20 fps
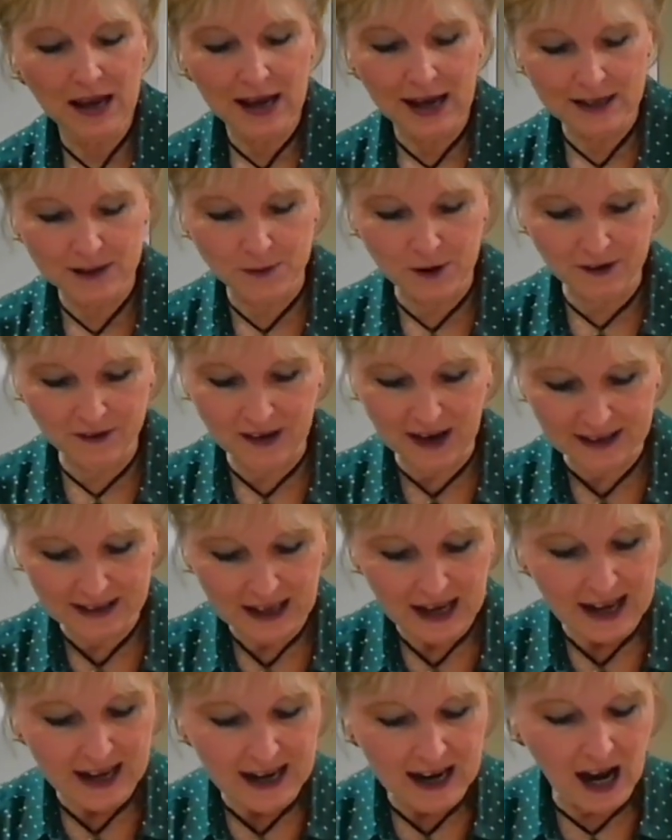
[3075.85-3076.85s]
As a matter of fact,
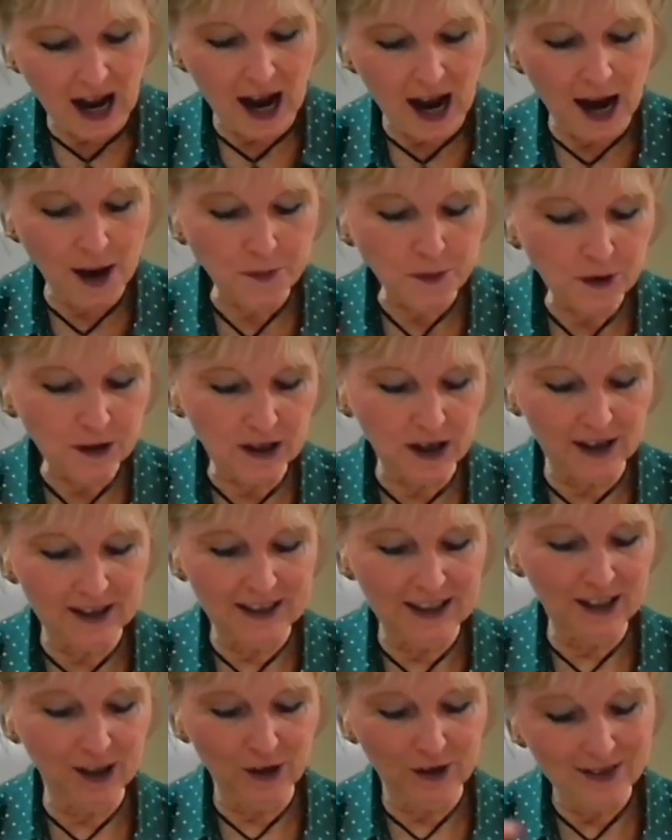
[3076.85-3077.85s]
I put on
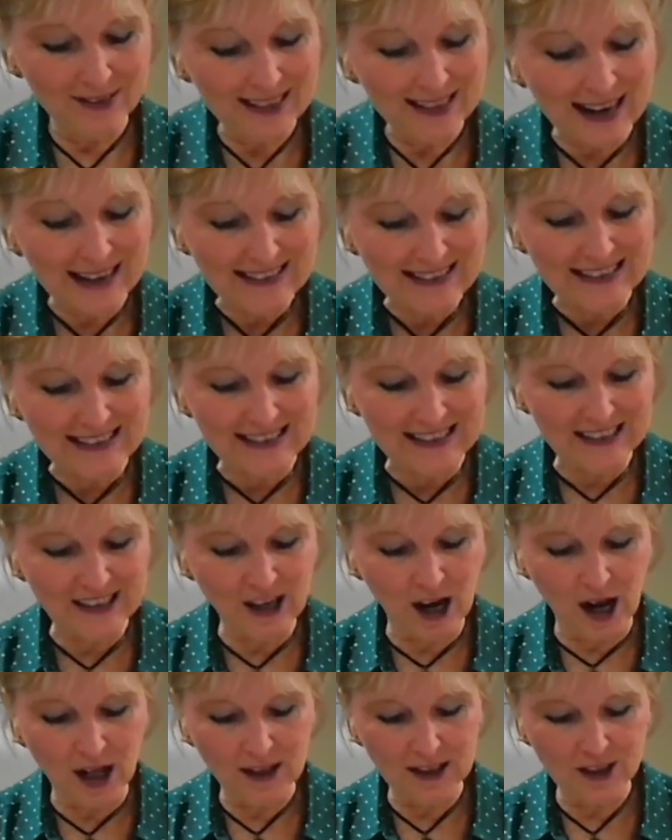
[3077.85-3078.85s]
here, they didn't
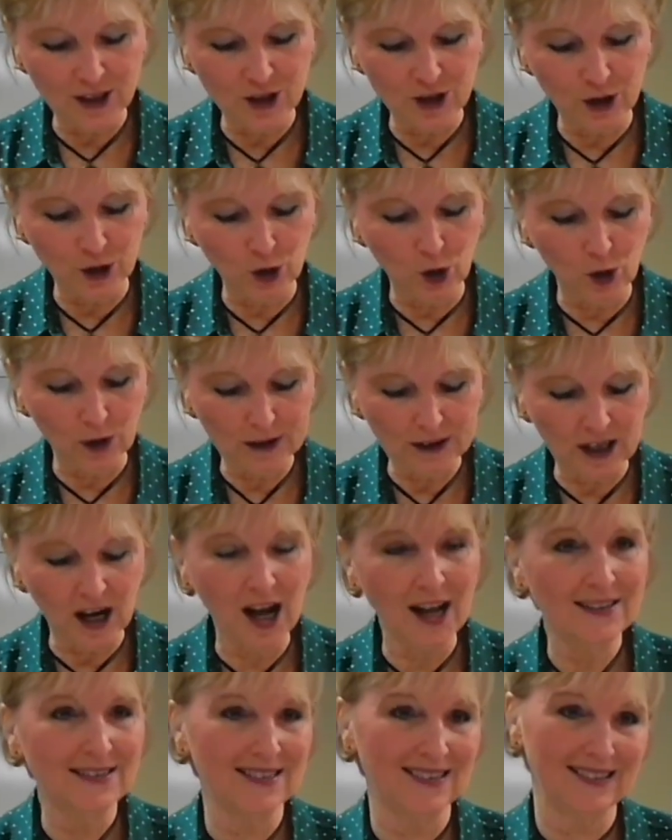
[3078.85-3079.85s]
acknowledge the Lord
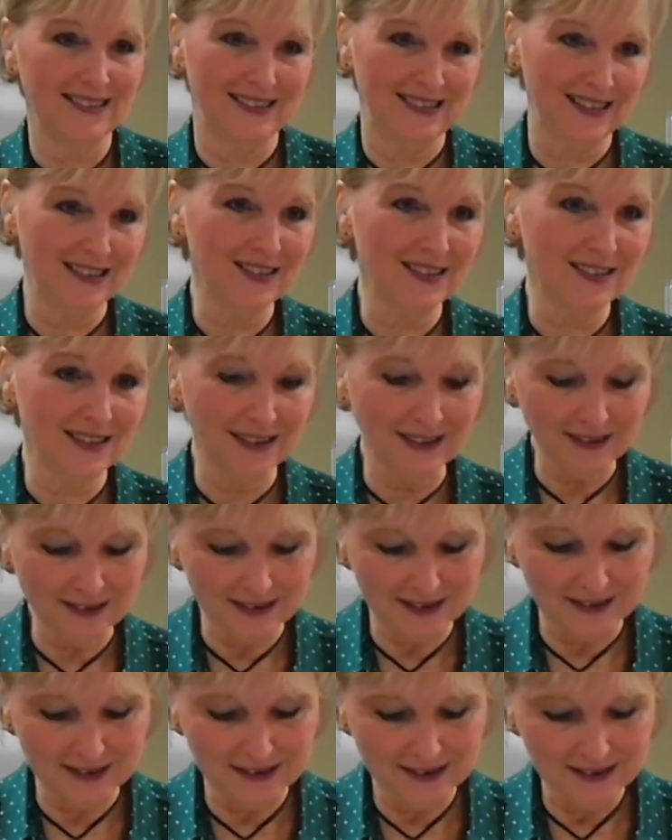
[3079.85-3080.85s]
God's
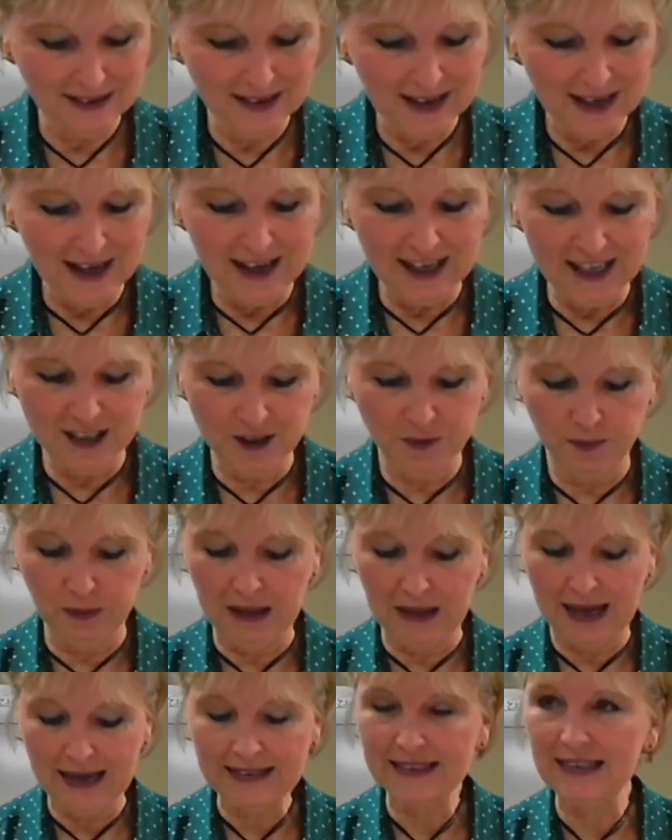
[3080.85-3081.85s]
existence, his
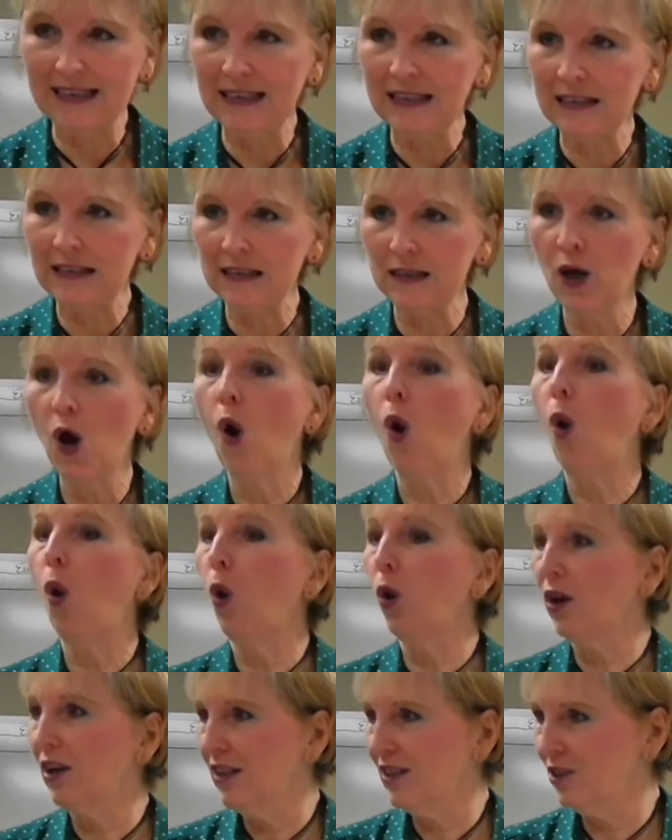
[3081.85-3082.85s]
blessings,
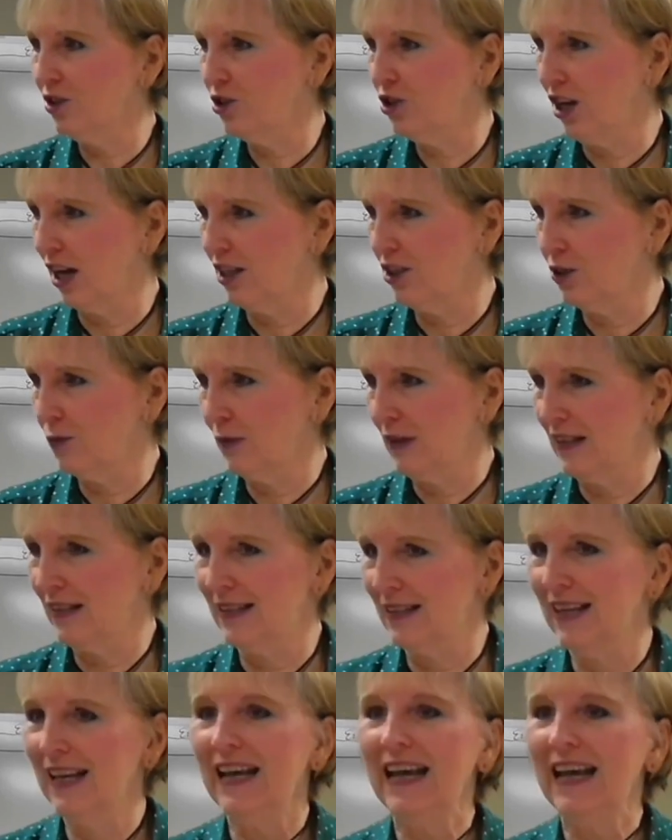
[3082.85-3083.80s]
or his judgments.